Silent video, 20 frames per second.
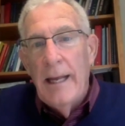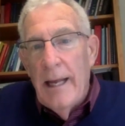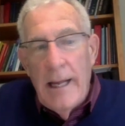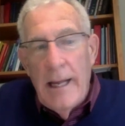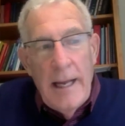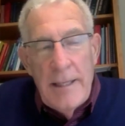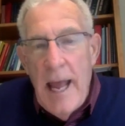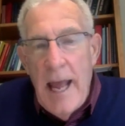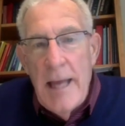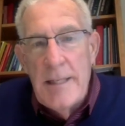
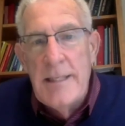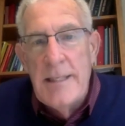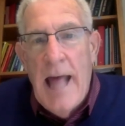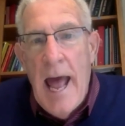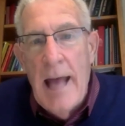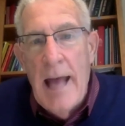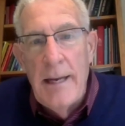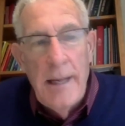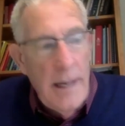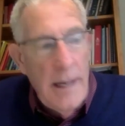And he takes
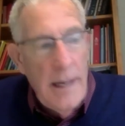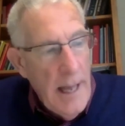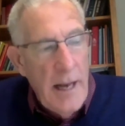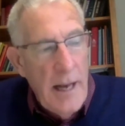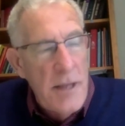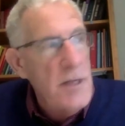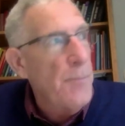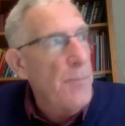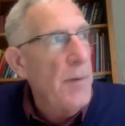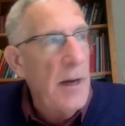that,
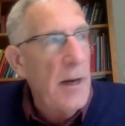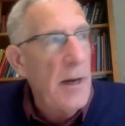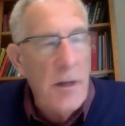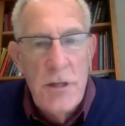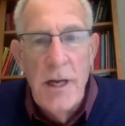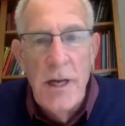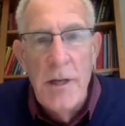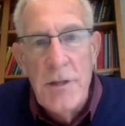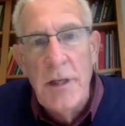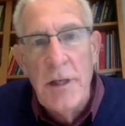and it's a better
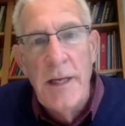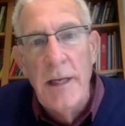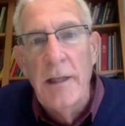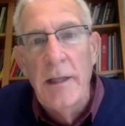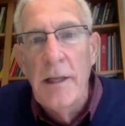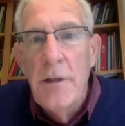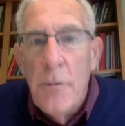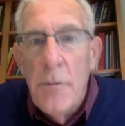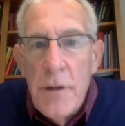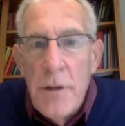chance of
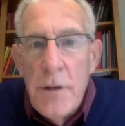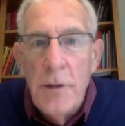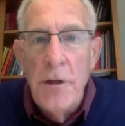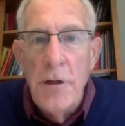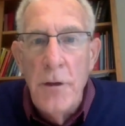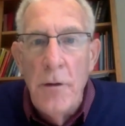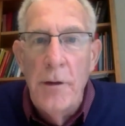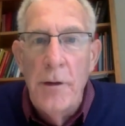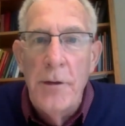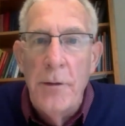killing you than
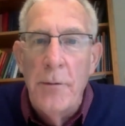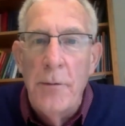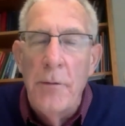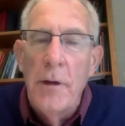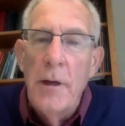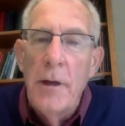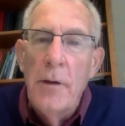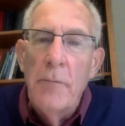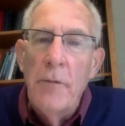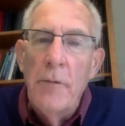curing you,
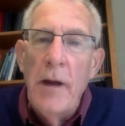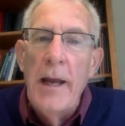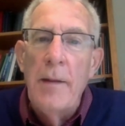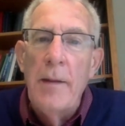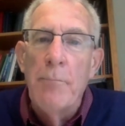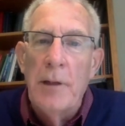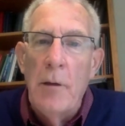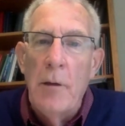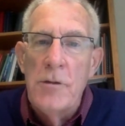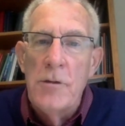right?
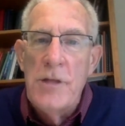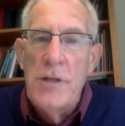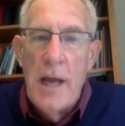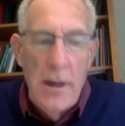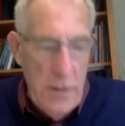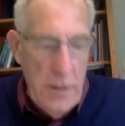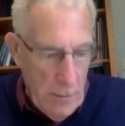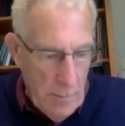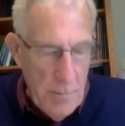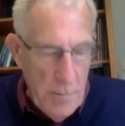It blows
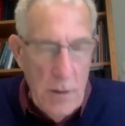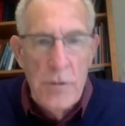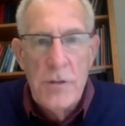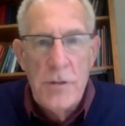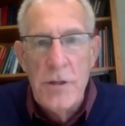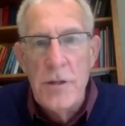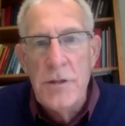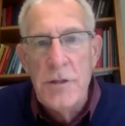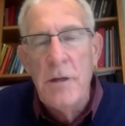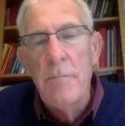out your immune
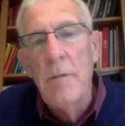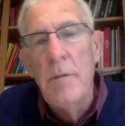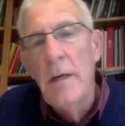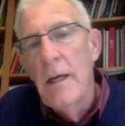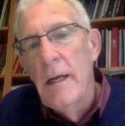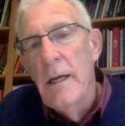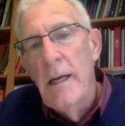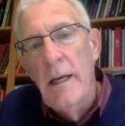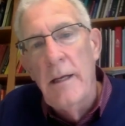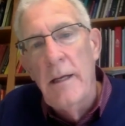system.
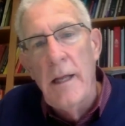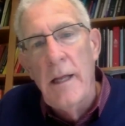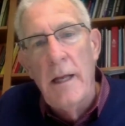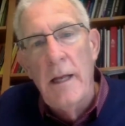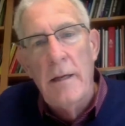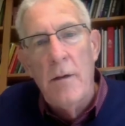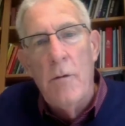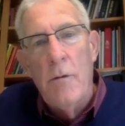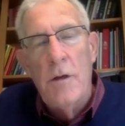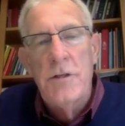
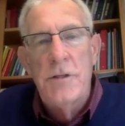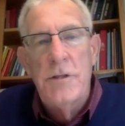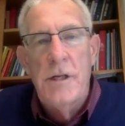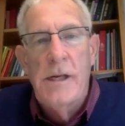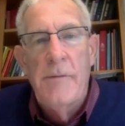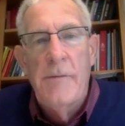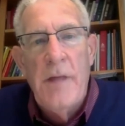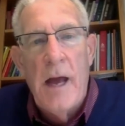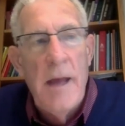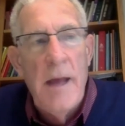It causes you
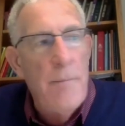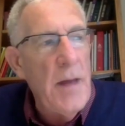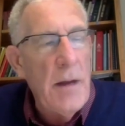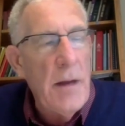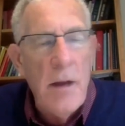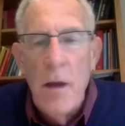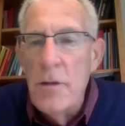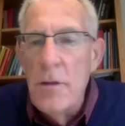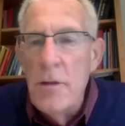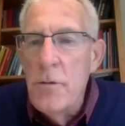to have
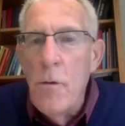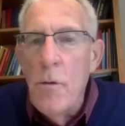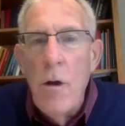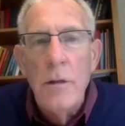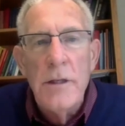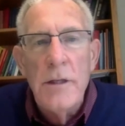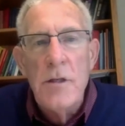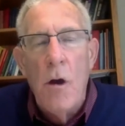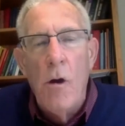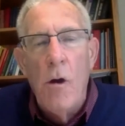diabetes. Do all
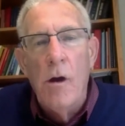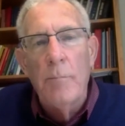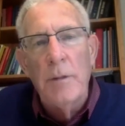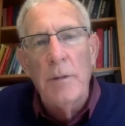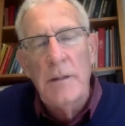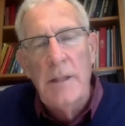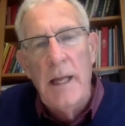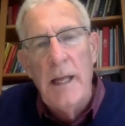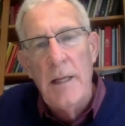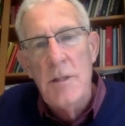these
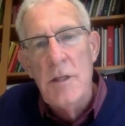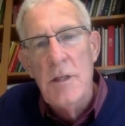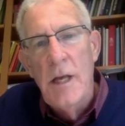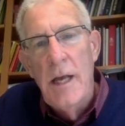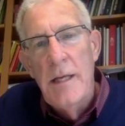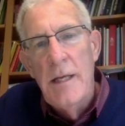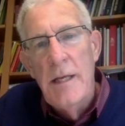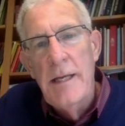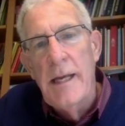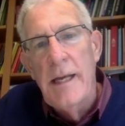horrible things.
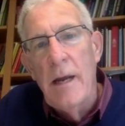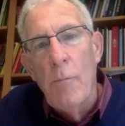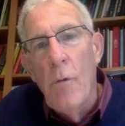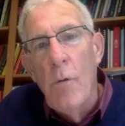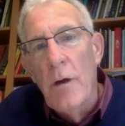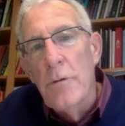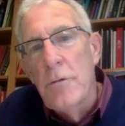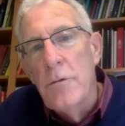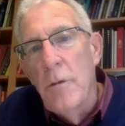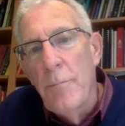You get
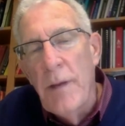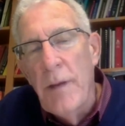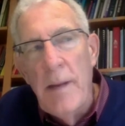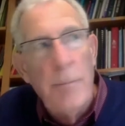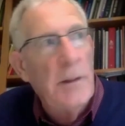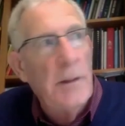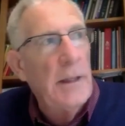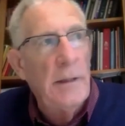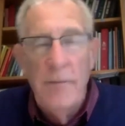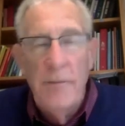one or two
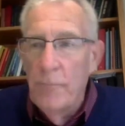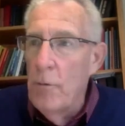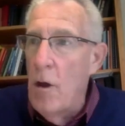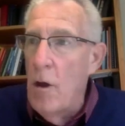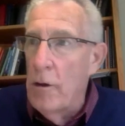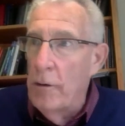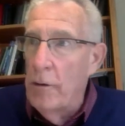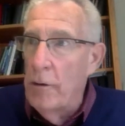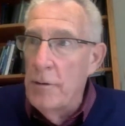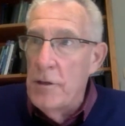people that live
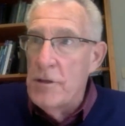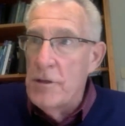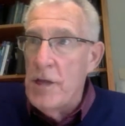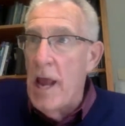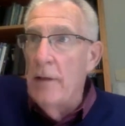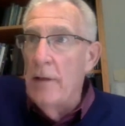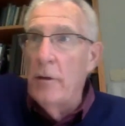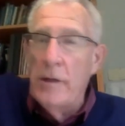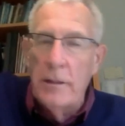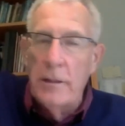longer, and they say,
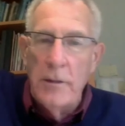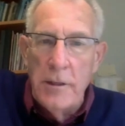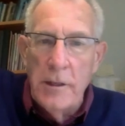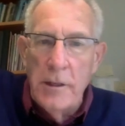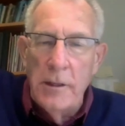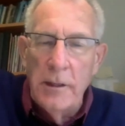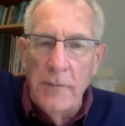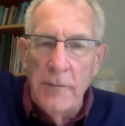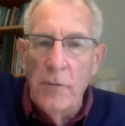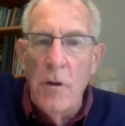hey, look, you're going
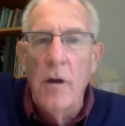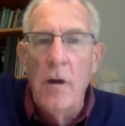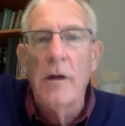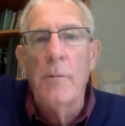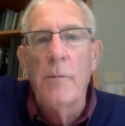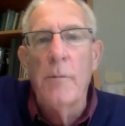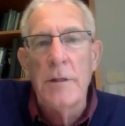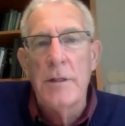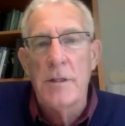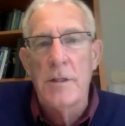to live
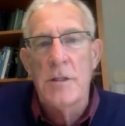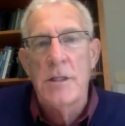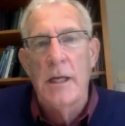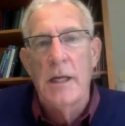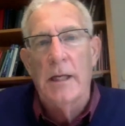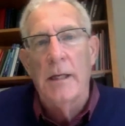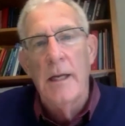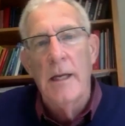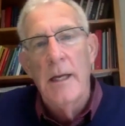longer with this thing.